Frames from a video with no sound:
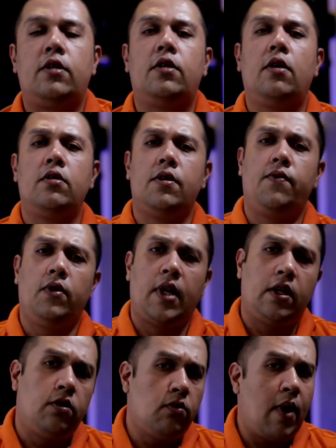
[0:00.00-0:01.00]
To those of you
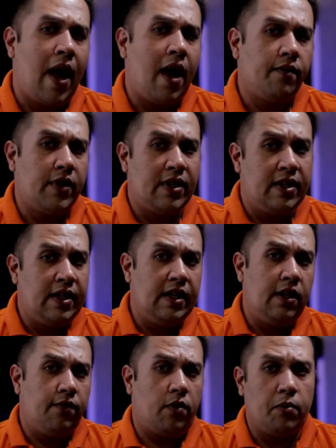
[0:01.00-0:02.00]
that do have the
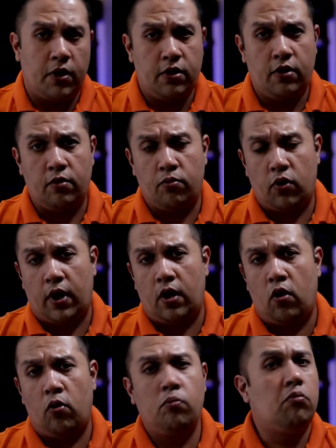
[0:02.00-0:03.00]
CD from the student book at
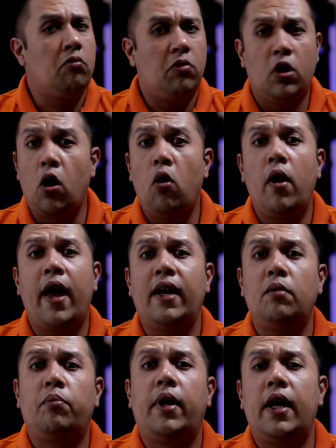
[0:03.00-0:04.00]
home, go ahead
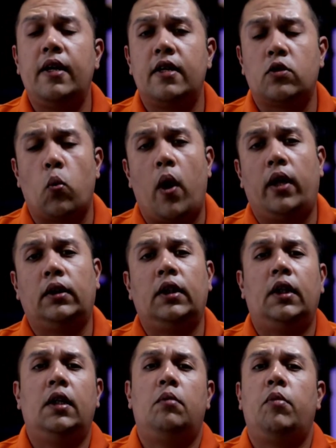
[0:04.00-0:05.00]
and play it as well.
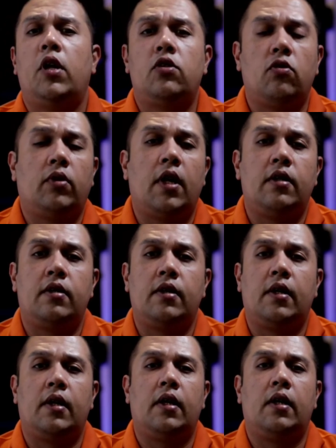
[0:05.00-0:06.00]
Make sure
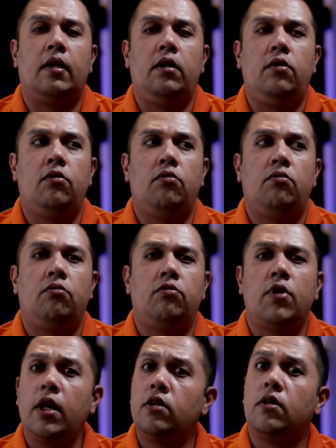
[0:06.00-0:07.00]
that you
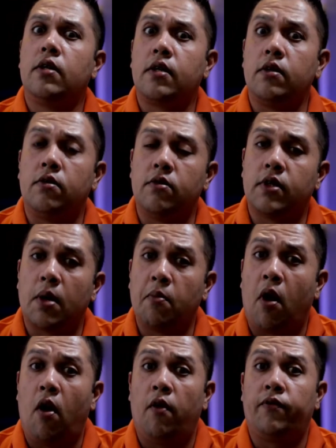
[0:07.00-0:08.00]
try to listen to
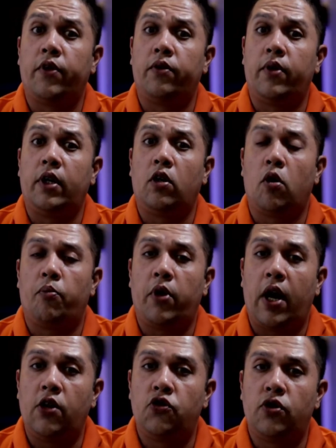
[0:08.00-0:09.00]
some of the reading
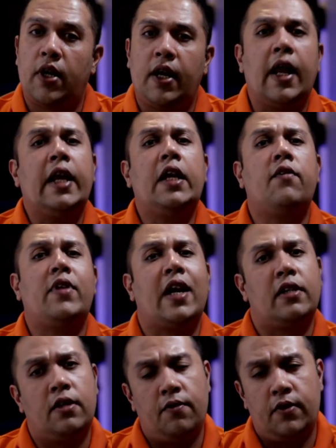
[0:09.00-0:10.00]
comprehension and any of the
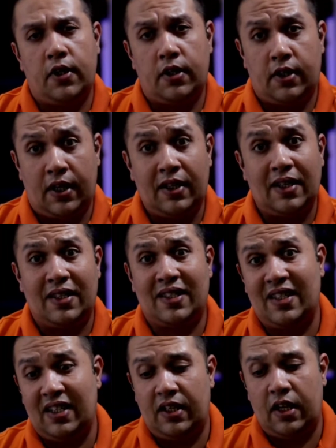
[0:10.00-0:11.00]
activities in the
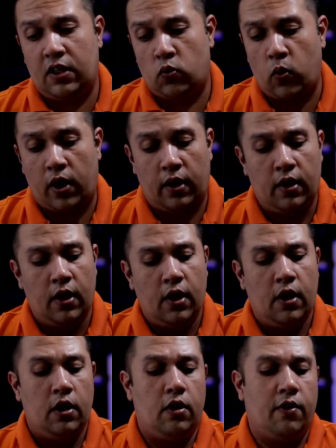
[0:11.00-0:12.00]
CD as well.
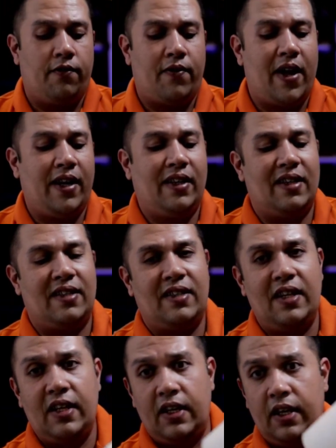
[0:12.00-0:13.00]
You'll find the
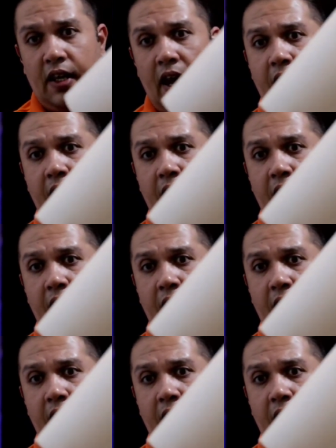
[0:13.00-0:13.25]
CD